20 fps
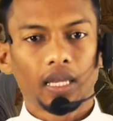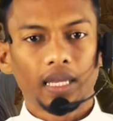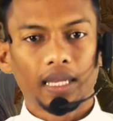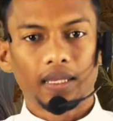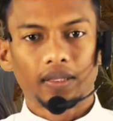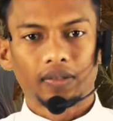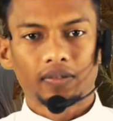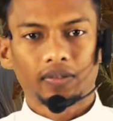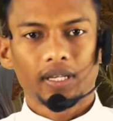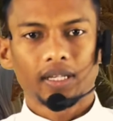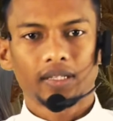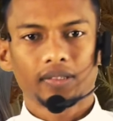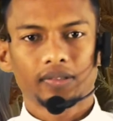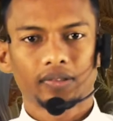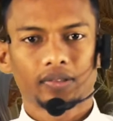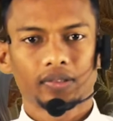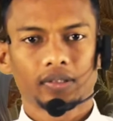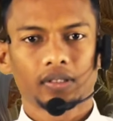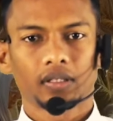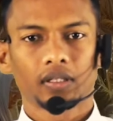He
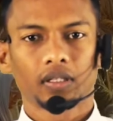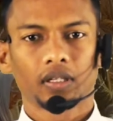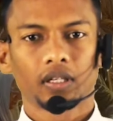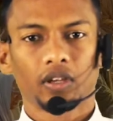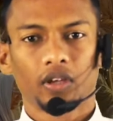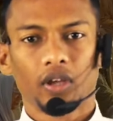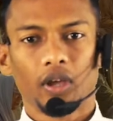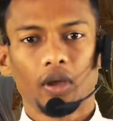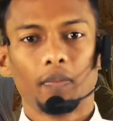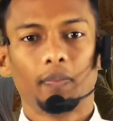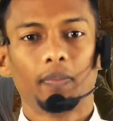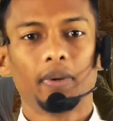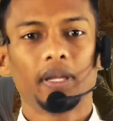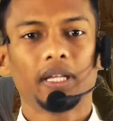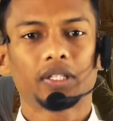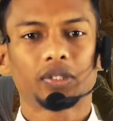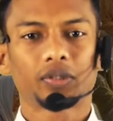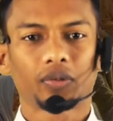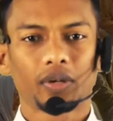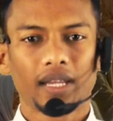says, Be
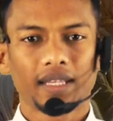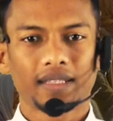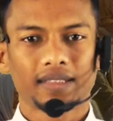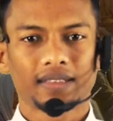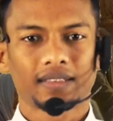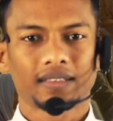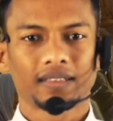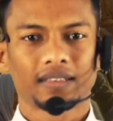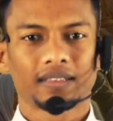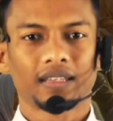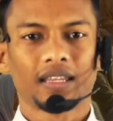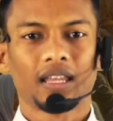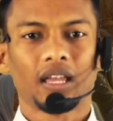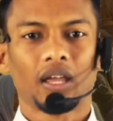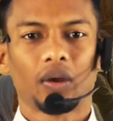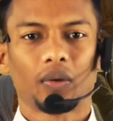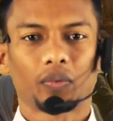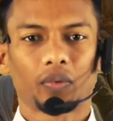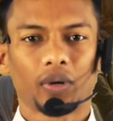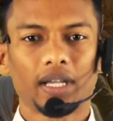dressed,
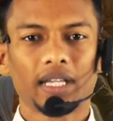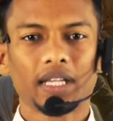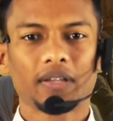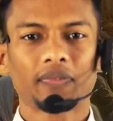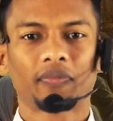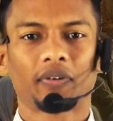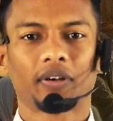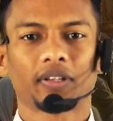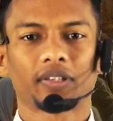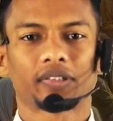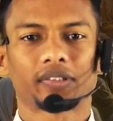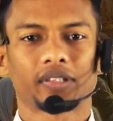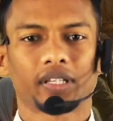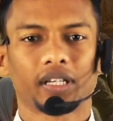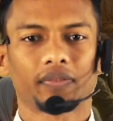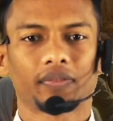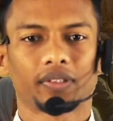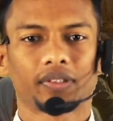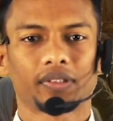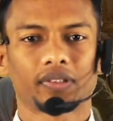ready for
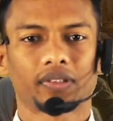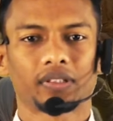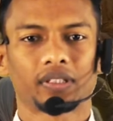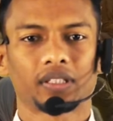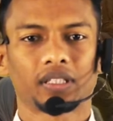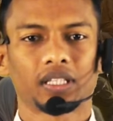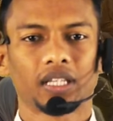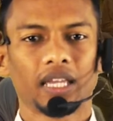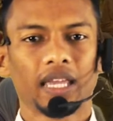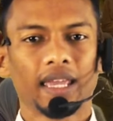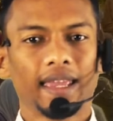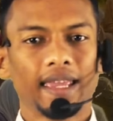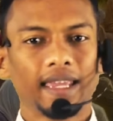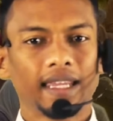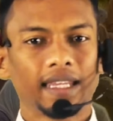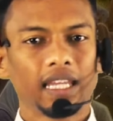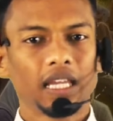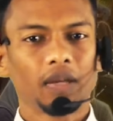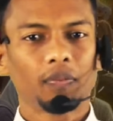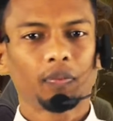service,
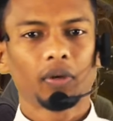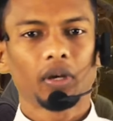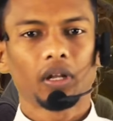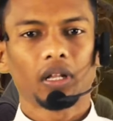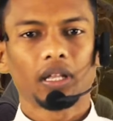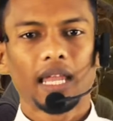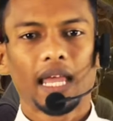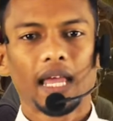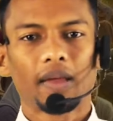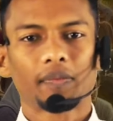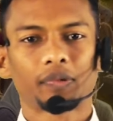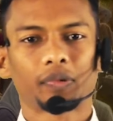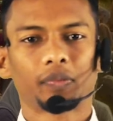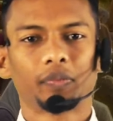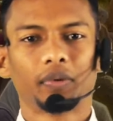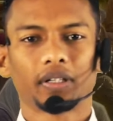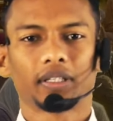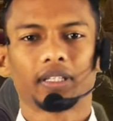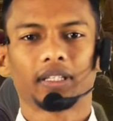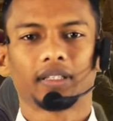keep your lamps
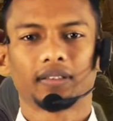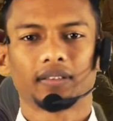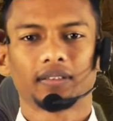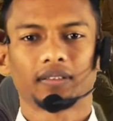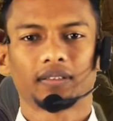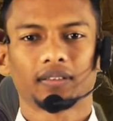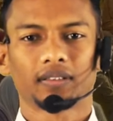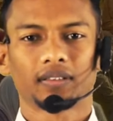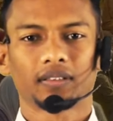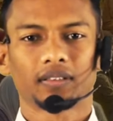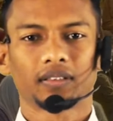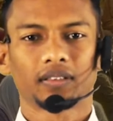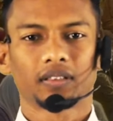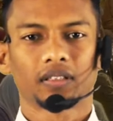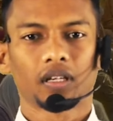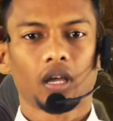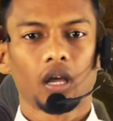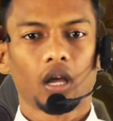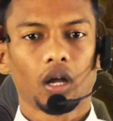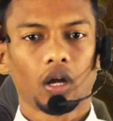burning,
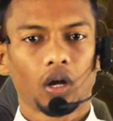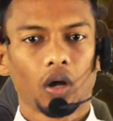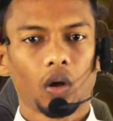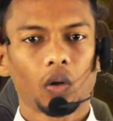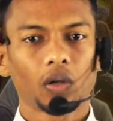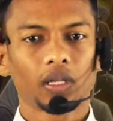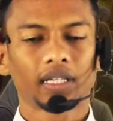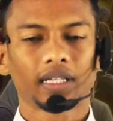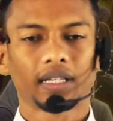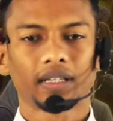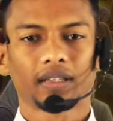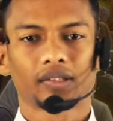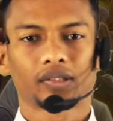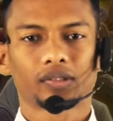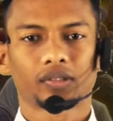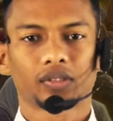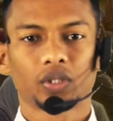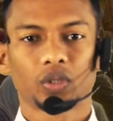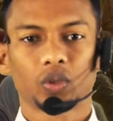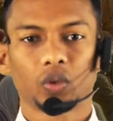calling
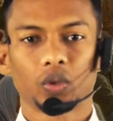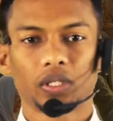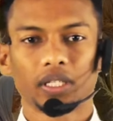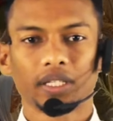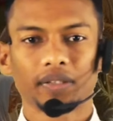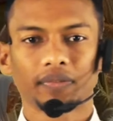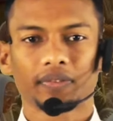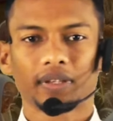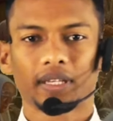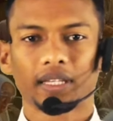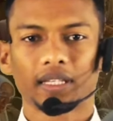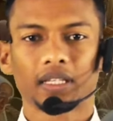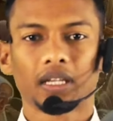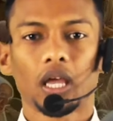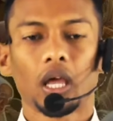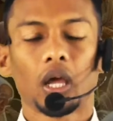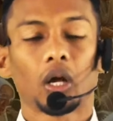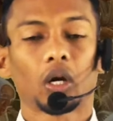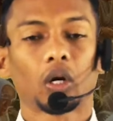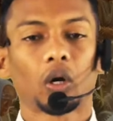us to live in
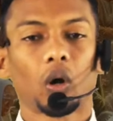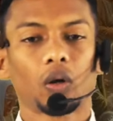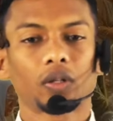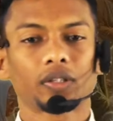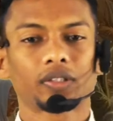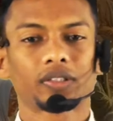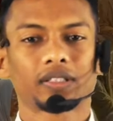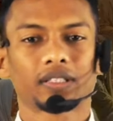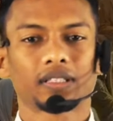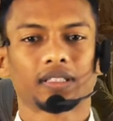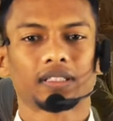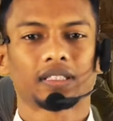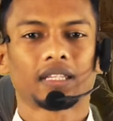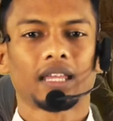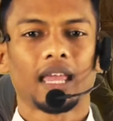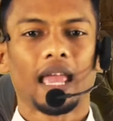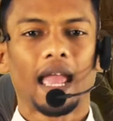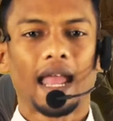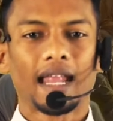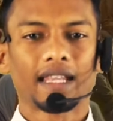constant
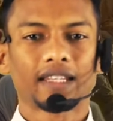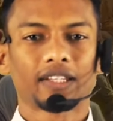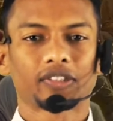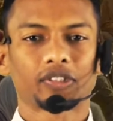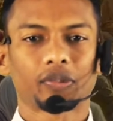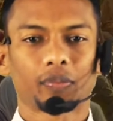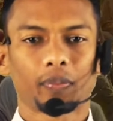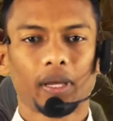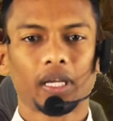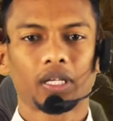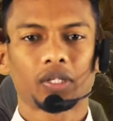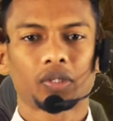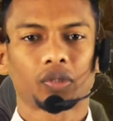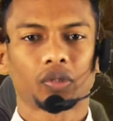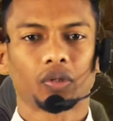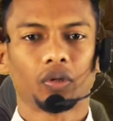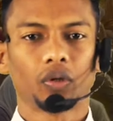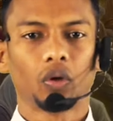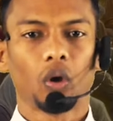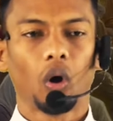
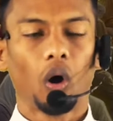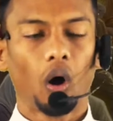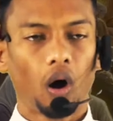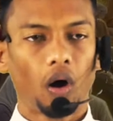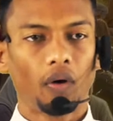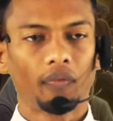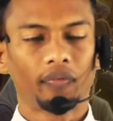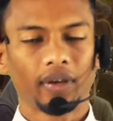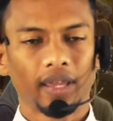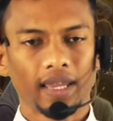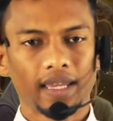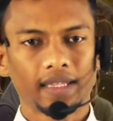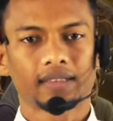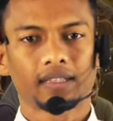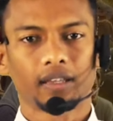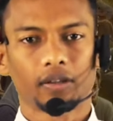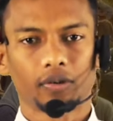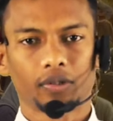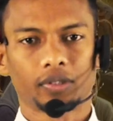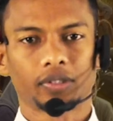anticipation of
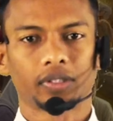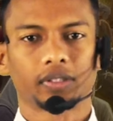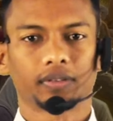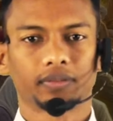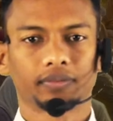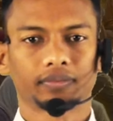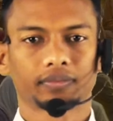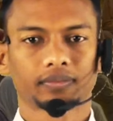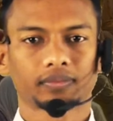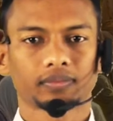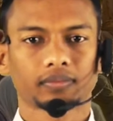His return.